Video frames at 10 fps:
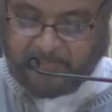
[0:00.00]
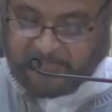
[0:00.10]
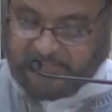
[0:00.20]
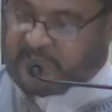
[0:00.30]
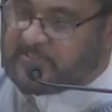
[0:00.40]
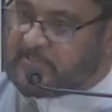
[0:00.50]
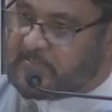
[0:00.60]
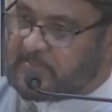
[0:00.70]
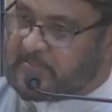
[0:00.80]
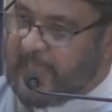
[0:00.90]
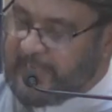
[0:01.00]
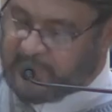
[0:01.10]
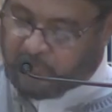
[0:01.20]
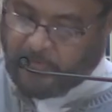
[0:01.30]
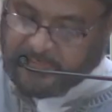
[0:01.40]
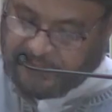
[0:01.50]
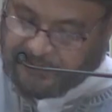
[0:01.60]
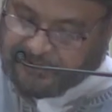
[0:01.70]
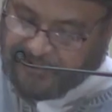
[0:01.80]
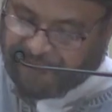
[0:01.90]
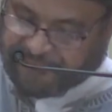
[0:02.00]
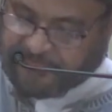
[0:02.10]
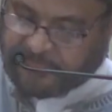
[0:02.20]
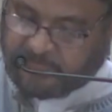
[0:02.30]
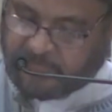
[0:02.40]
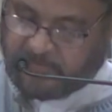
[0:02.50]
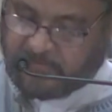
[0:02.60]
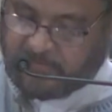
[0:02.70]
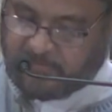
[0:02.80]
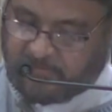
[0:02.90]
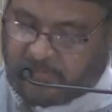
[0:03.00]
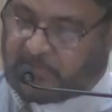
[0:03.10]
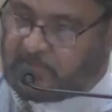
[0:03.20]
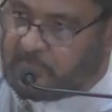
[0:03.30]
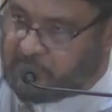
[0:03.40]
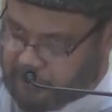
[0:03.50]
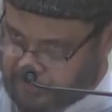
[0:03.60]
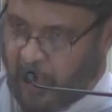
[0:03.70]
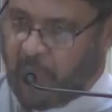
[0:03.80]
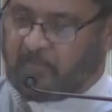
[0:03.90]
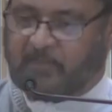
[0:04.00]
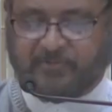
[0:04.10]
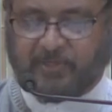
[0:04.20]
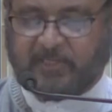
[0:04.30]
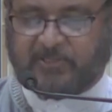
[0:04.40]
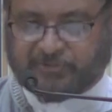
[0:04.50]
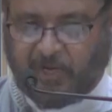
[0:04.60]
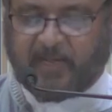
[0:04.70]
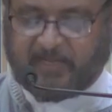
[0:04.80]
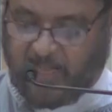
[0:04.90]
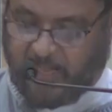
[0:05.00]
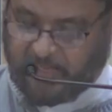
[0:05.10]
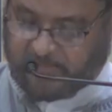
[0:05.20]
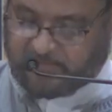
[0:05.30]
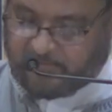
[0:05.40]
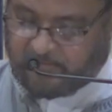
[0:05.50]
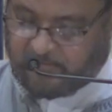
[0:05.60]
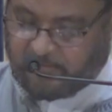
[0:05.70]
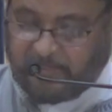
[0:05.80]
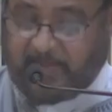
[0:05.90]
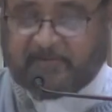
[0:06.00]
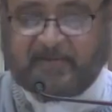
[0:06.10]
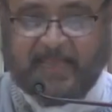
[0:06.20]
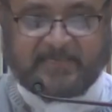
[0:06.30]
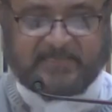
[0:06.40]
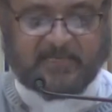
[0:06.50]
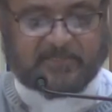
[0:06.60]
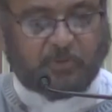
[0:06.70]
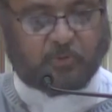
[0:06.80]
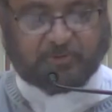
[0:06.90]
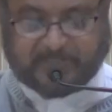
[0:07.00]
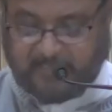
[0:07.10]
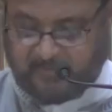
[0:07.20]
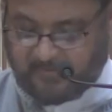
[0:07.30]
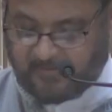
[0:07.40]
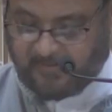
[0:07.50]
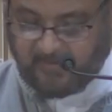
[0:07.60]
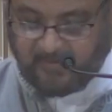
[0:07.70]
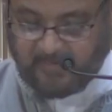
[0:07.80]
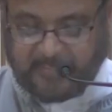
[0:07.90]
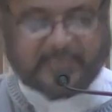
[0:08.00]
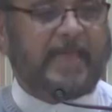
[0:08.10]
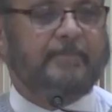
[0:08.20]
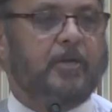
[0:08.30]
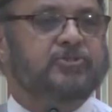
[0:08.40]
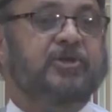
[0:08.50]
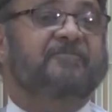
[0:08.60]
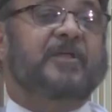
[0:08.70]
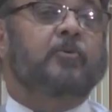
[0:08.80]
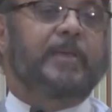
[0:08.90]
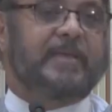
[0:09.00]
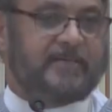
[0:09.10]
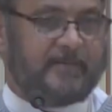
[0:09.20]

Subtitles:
The carrot went in strong and hard, unrelenting, so to say, and came out soft and weak.